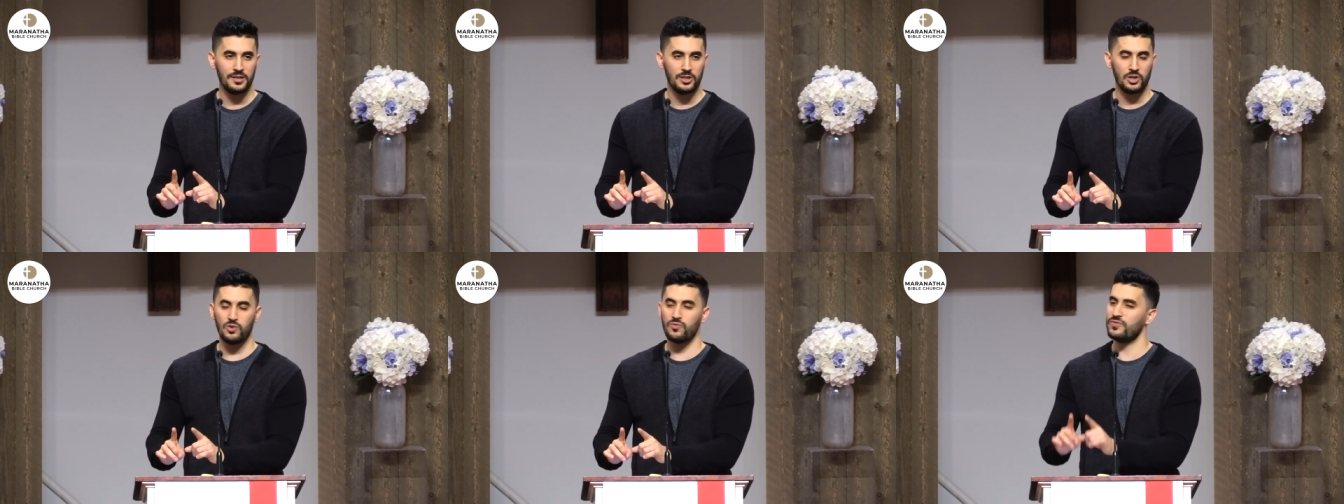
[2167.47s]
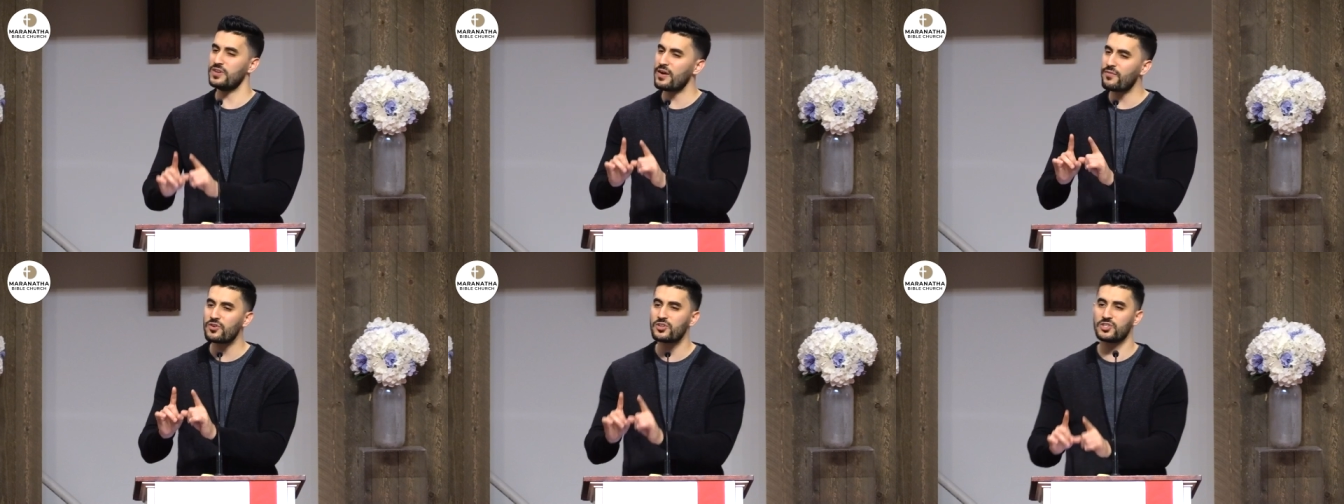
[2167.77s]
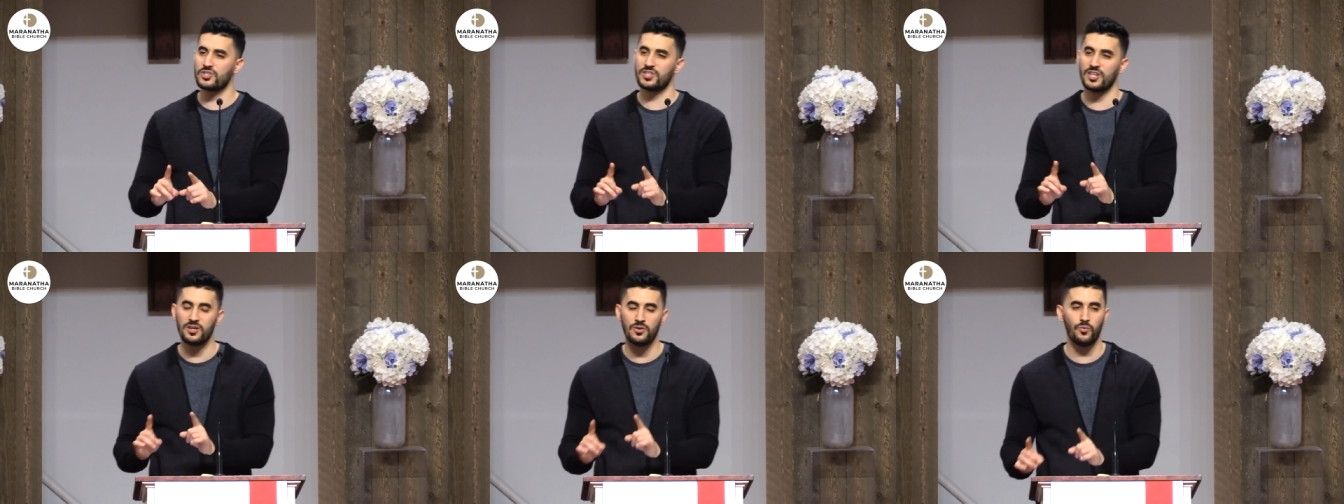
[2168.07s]
You've never
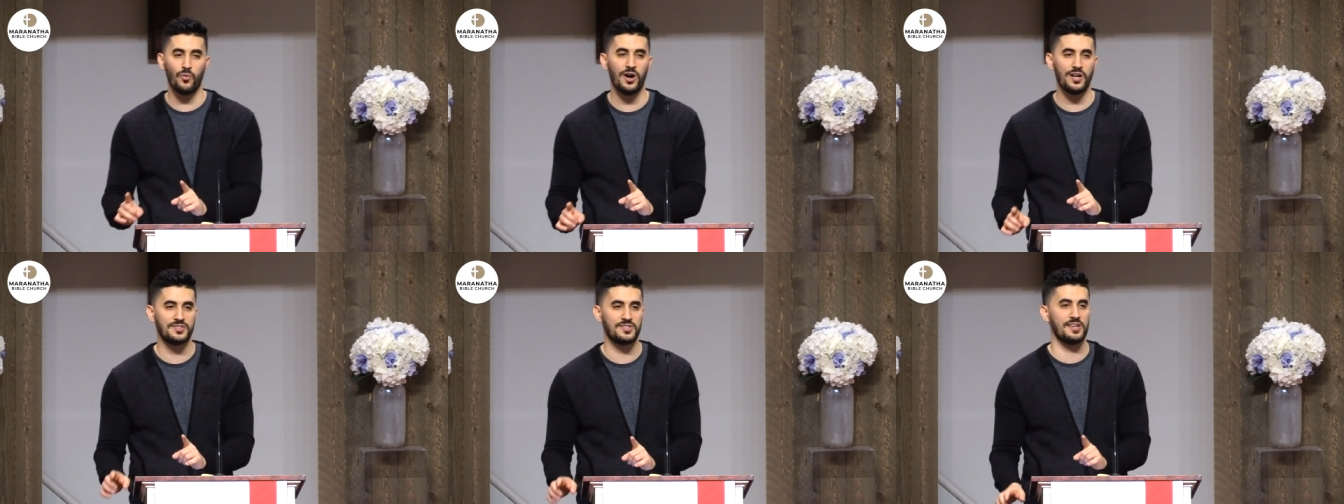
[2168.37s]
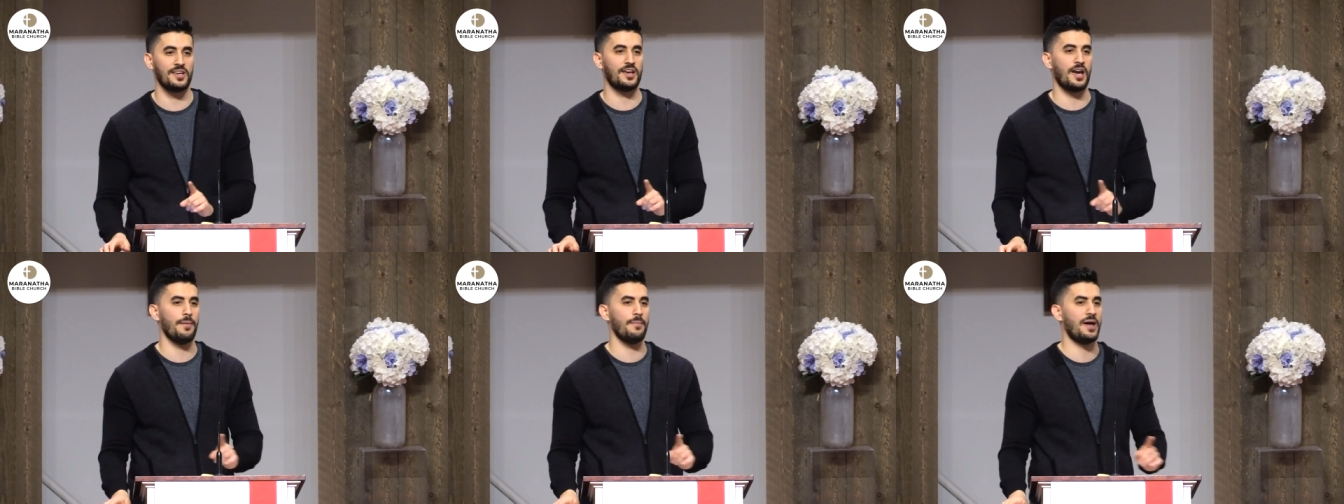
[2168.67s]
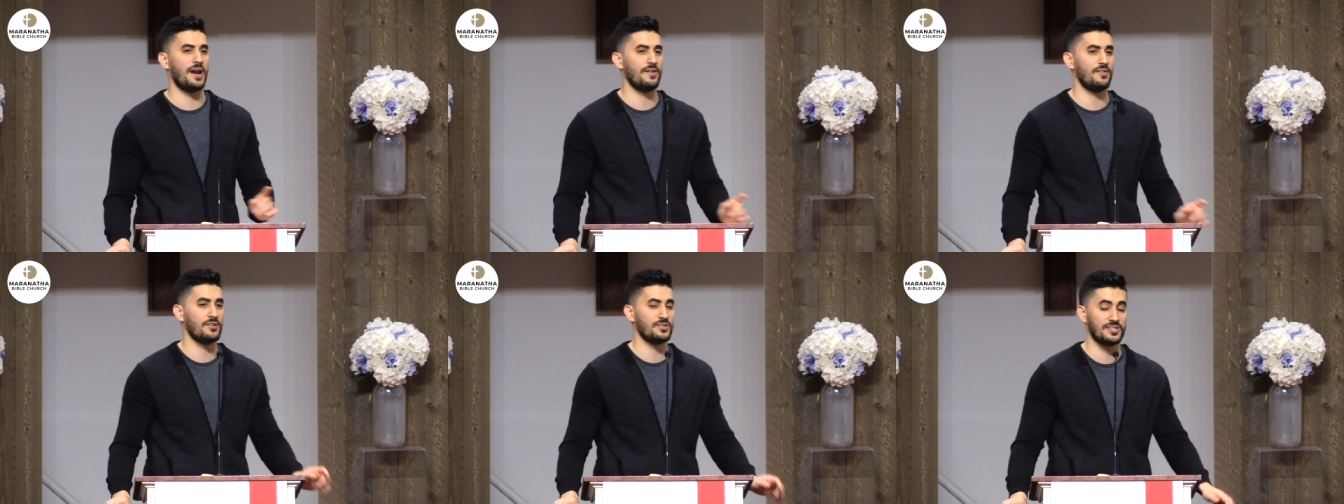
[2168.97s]
sinned once and come
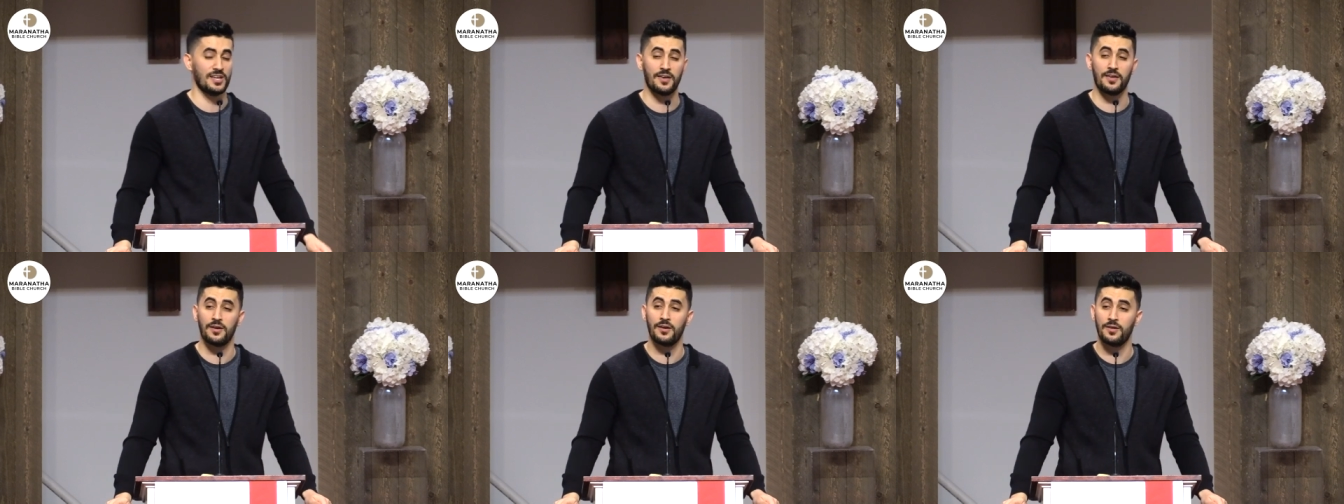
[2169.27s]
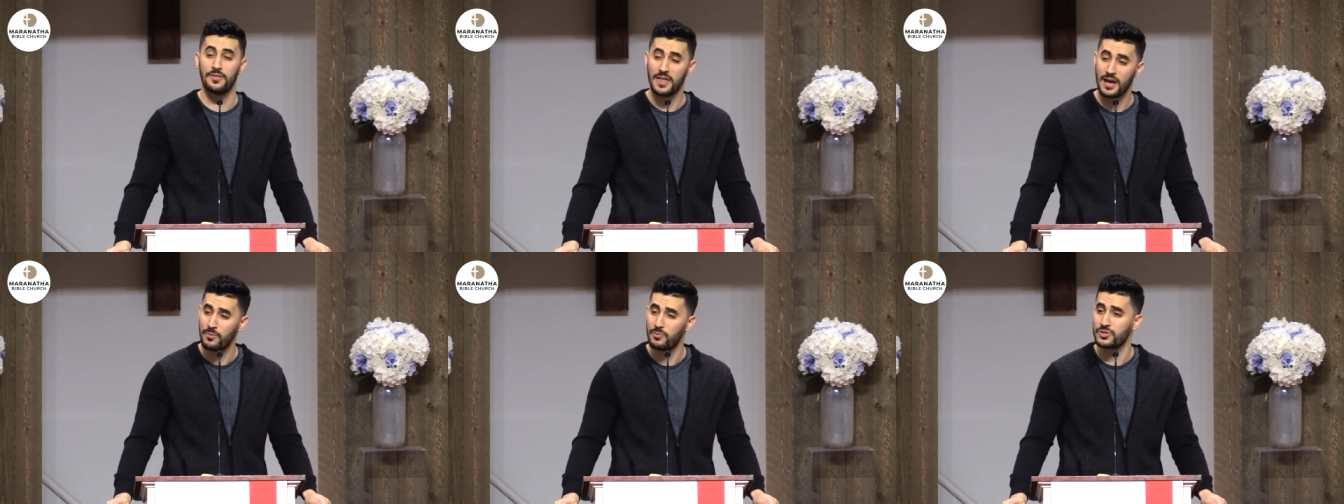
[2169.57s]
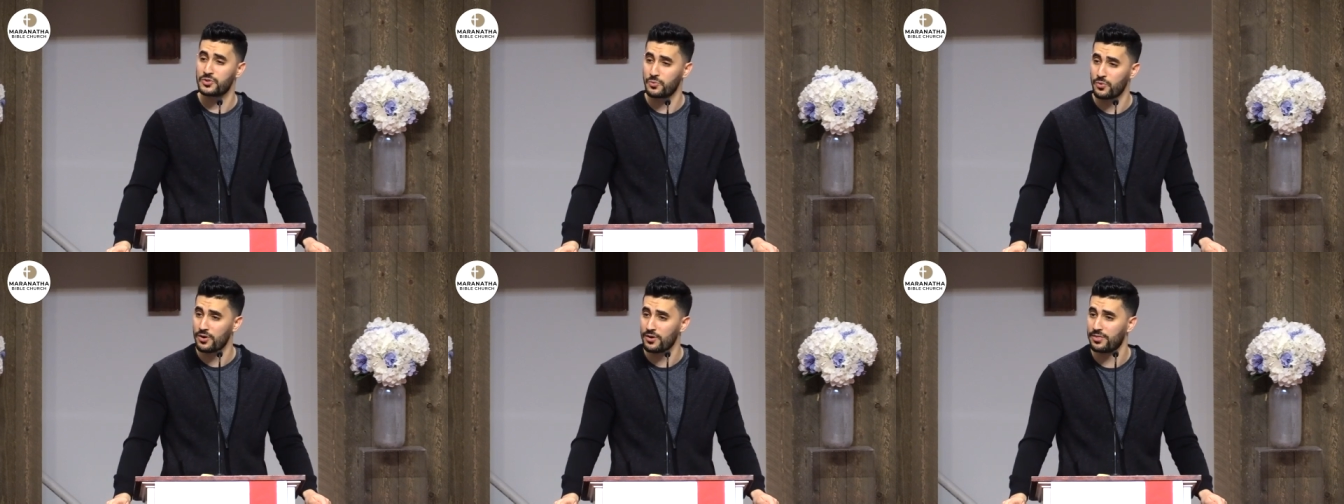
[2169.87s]
out of there saying, That
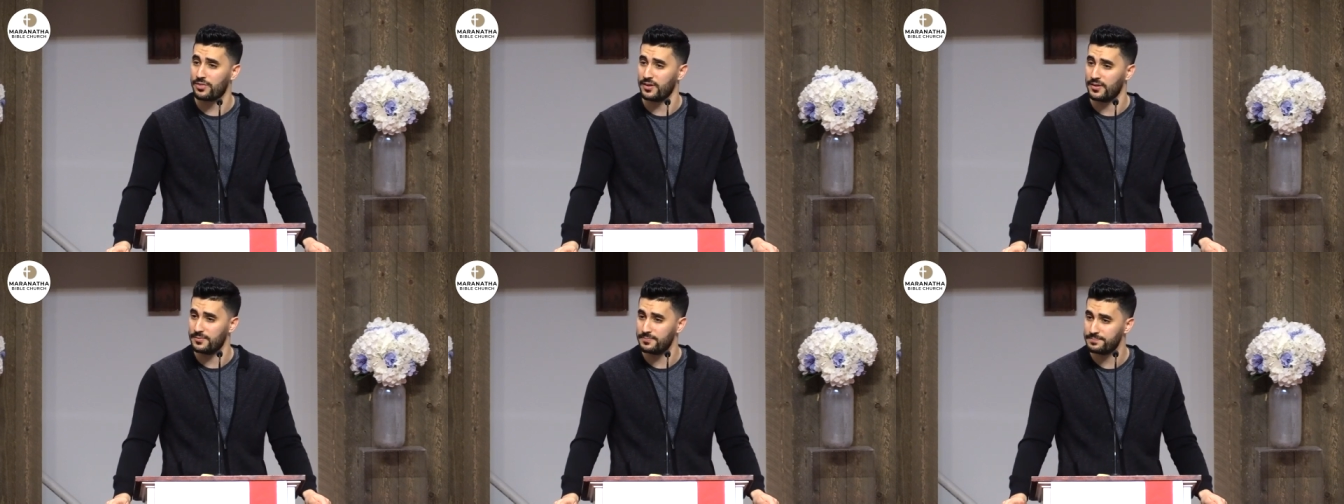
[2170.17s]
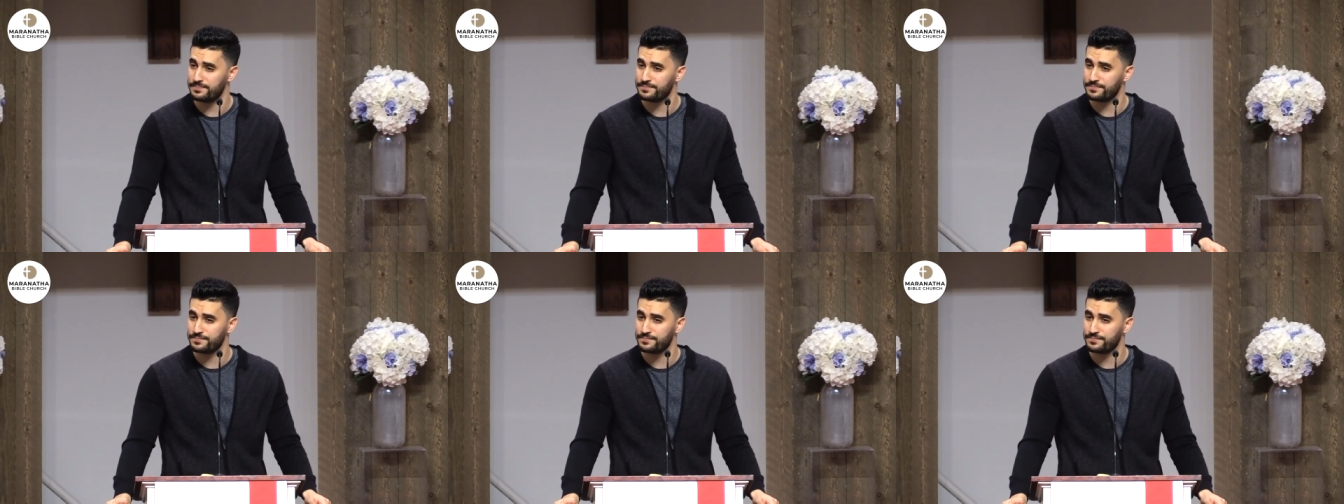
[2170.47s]
was worth it.